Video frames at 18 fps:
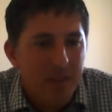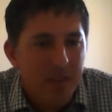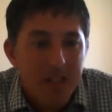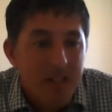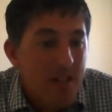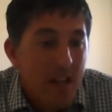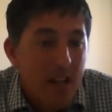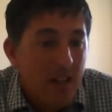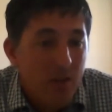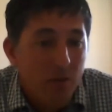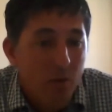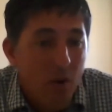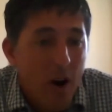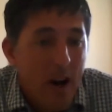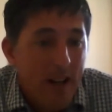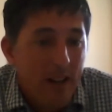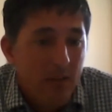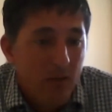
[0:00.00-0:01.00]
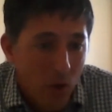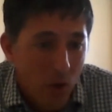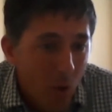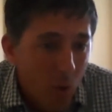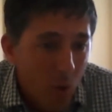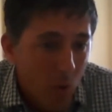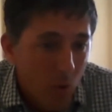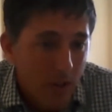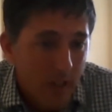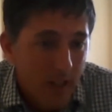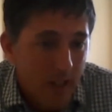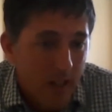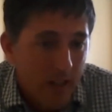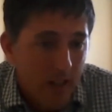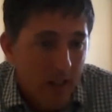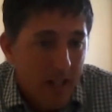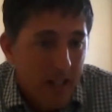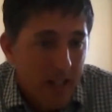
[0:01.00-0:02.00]
is that the right call?
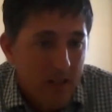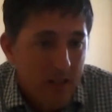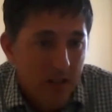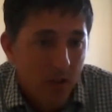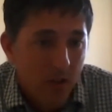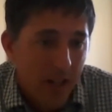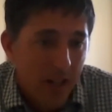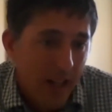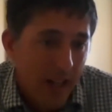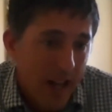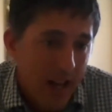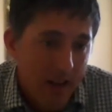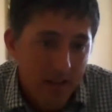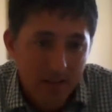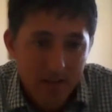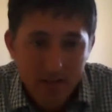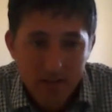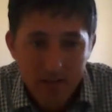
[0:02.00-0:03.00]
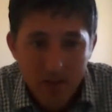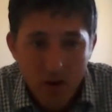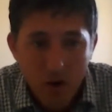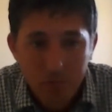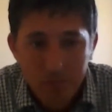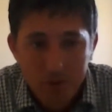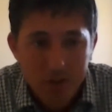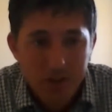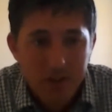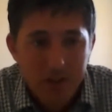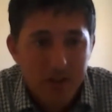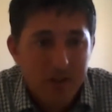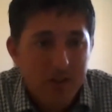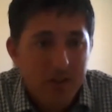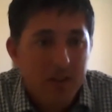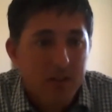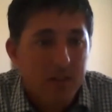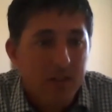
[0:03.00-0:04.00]
Like, it's looking at
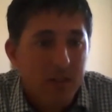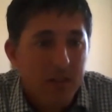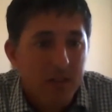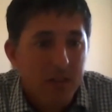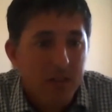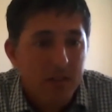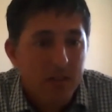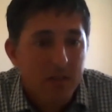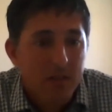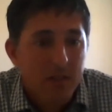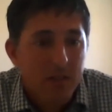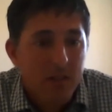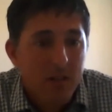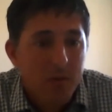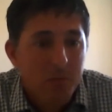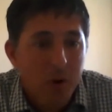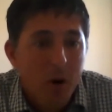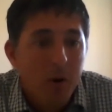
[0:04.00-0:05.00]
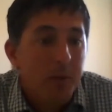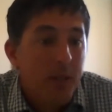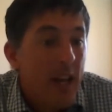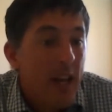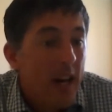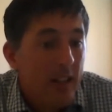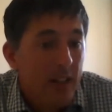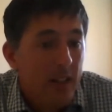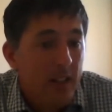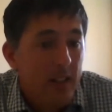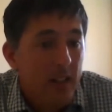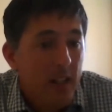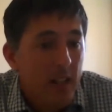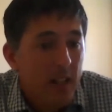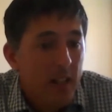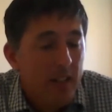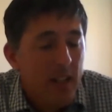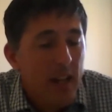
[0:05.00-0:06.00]
options. And probably the other
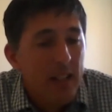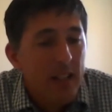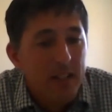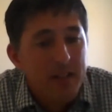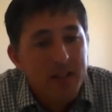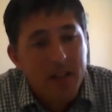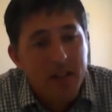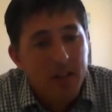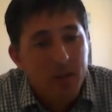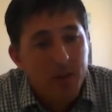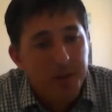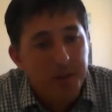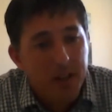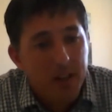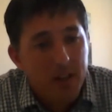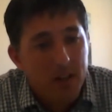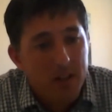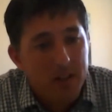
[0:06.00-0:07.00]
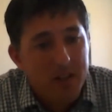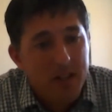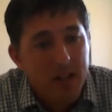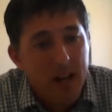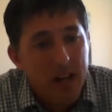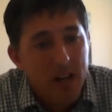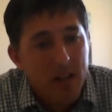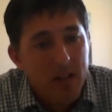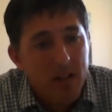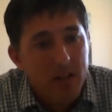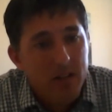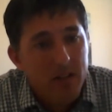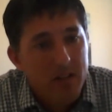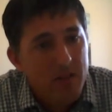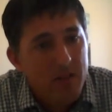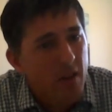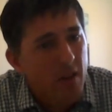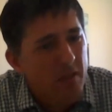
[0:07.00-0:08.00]
single thing I'd say,
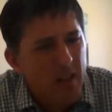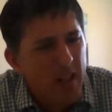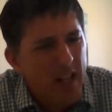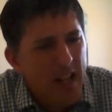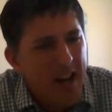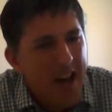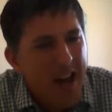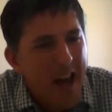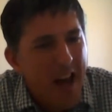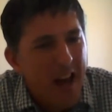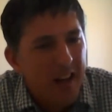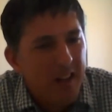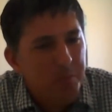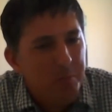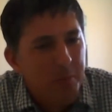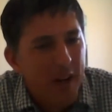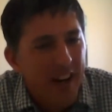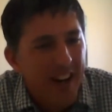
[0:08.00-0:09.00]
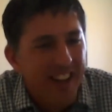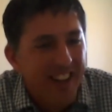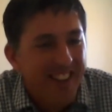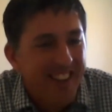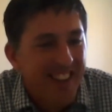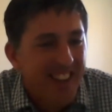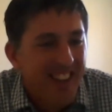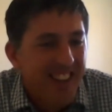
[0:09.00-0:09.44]
it's not really a hack, but